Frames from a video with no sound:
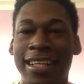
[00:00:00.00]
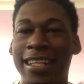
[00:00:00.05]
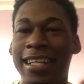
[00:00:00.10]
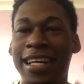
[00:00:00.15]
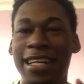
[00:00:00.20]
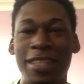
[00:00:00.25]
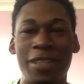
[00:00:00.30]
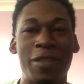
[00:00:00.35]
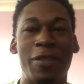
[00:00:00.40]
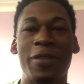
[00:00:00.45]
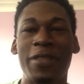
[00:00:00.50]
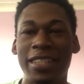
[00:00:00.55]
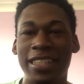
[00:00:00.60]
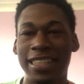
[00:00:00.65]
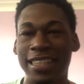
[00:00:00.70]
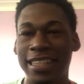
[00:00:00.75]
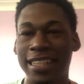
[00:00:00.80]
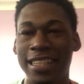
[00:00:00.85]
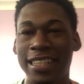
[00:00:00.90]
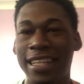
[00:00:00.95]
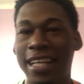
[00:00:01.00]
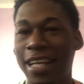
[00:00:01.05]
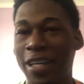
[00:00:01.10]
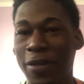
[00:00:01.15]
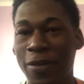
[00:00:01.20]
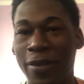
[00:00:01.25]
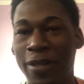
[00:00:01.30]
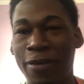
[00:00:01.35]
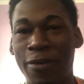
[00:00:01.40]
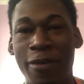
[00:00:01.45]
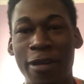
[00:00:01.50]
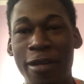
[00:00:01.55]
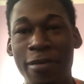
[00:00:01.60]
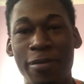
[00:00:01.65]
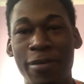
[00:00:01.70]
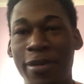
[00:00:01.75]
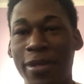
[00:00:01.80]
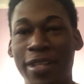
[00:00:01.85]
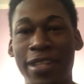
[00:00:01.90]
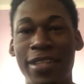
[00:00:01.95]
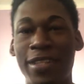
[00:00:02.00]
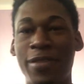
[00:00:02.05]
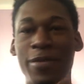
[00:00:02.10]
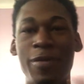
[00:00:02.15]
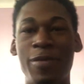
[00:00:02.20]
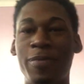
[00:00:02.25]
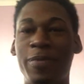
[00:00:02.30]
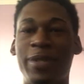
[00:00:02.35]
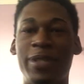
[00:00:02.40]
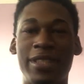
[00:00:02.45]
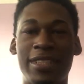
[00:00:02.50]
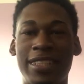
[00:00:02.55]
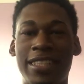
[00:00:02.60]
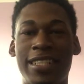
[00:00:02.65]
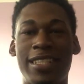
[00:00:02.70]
that quickly in like what, 1 month, 2 months?